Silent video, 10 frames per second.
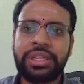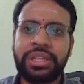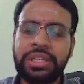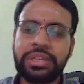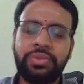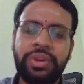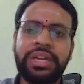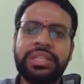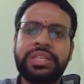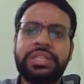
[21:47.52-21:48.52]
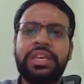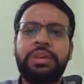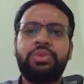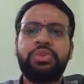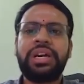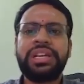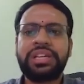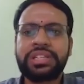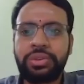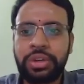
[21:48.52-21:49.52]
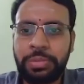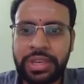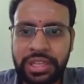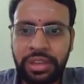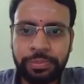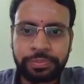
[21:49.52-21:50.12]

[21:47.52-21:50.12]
this, we are discussing about ultrasound imaging.